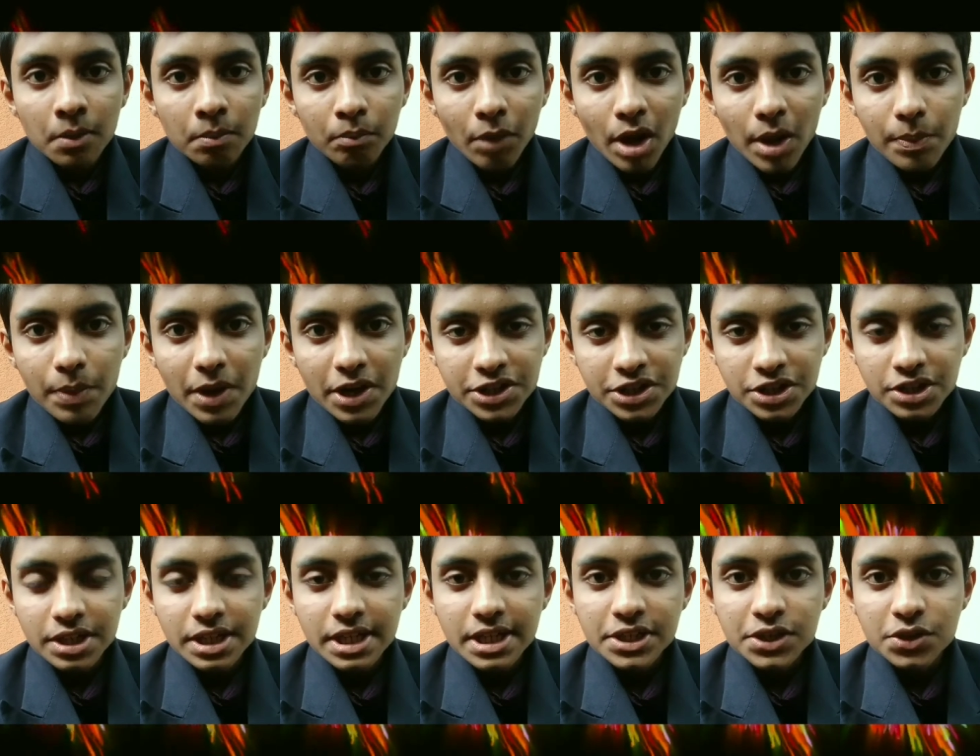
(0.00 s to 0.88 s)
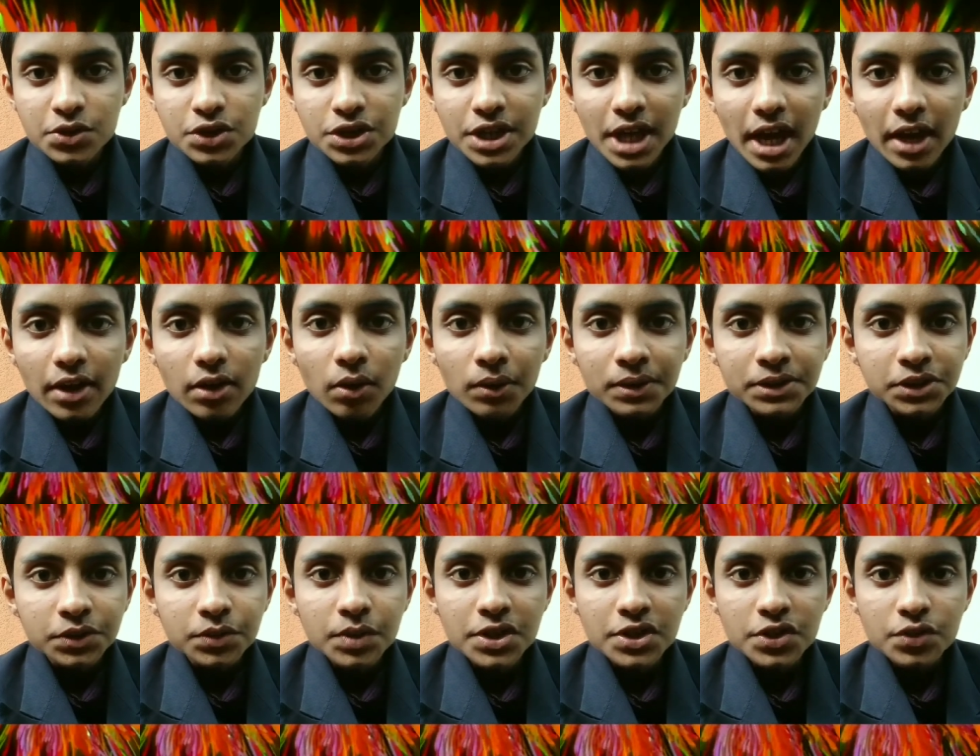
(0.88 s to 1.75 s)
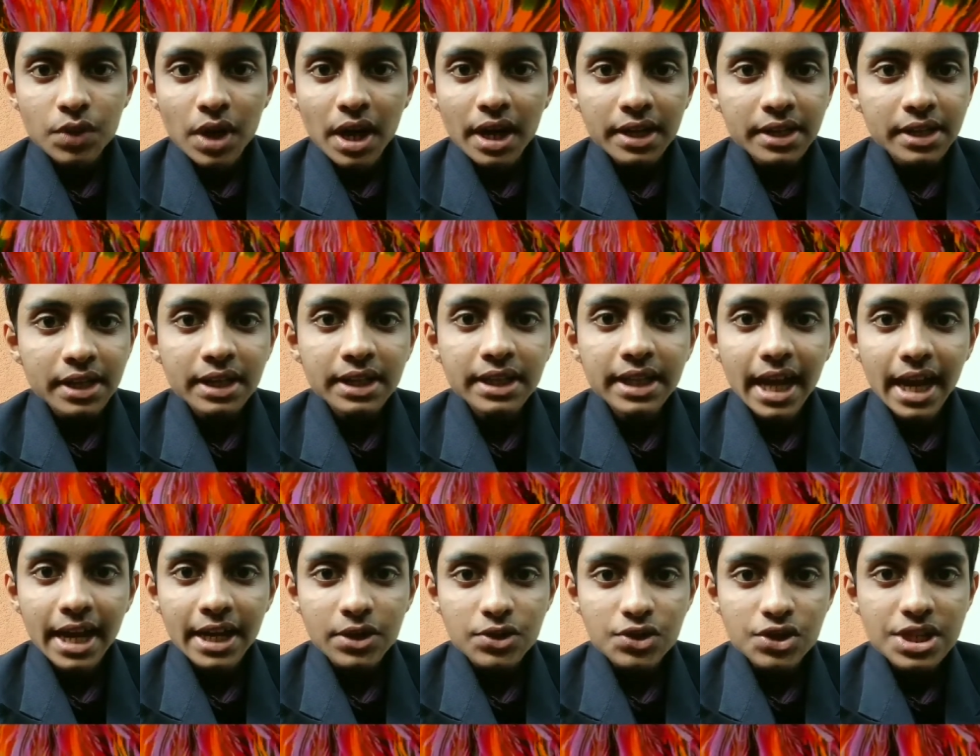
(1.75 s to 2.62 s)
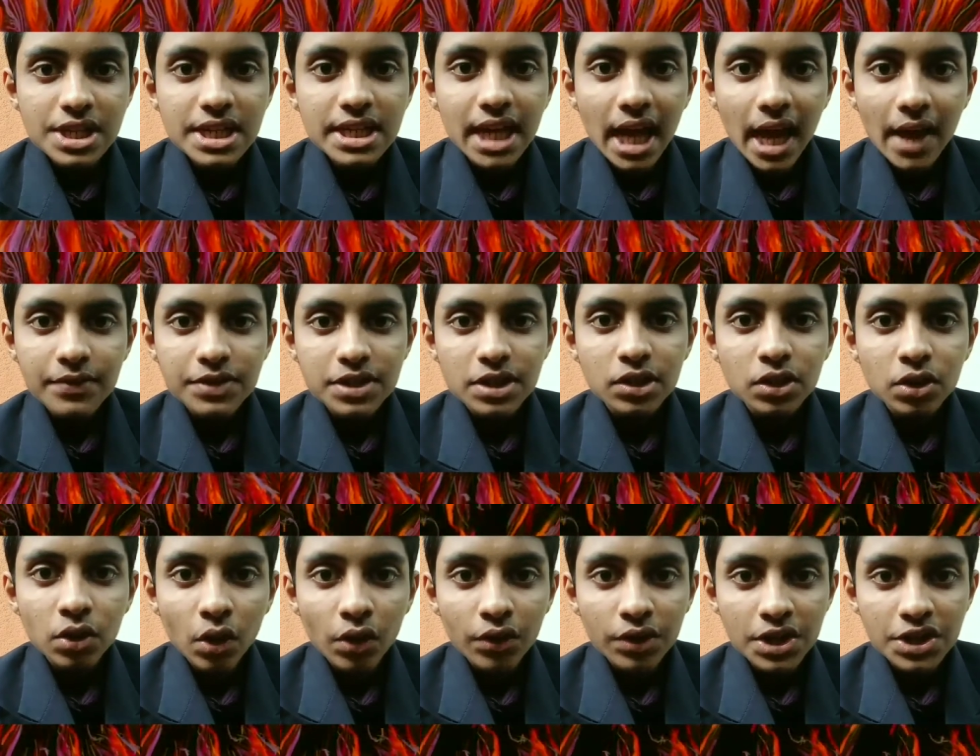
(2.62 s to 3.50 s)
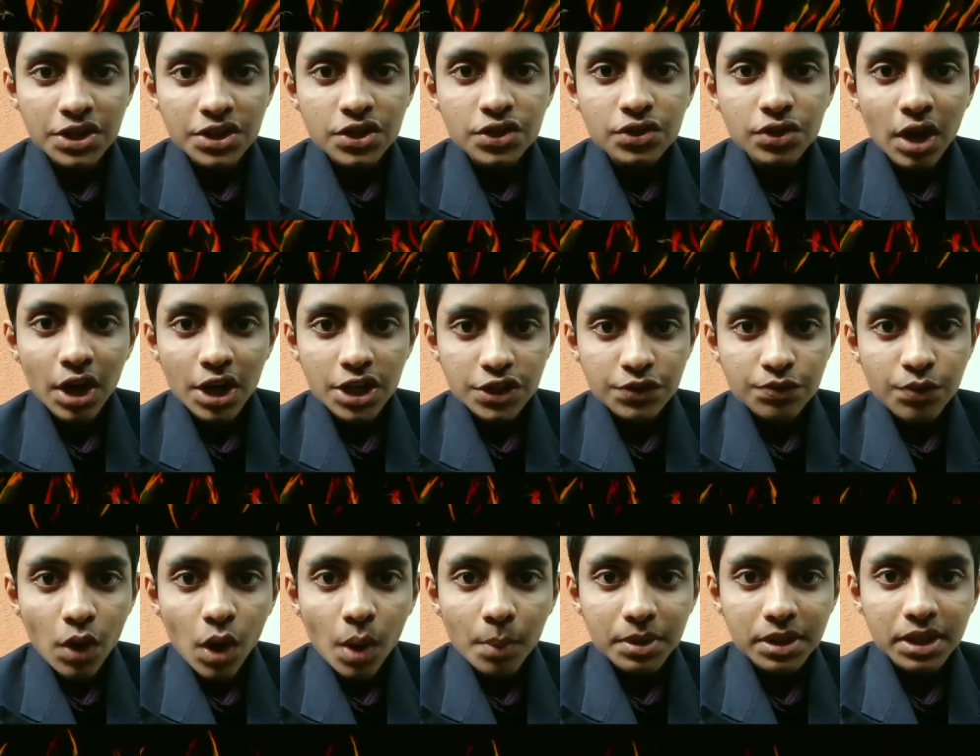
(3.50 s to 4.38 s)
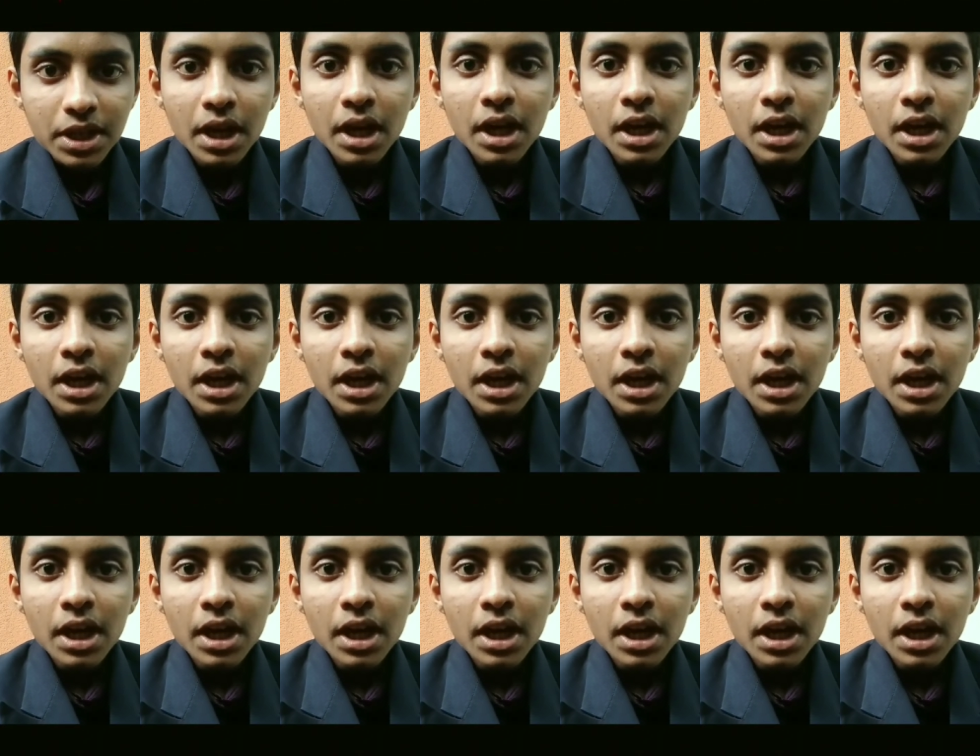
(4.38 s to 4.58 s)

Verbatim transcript: My passion is to share God's grace radically and to see lives gloriously transformed.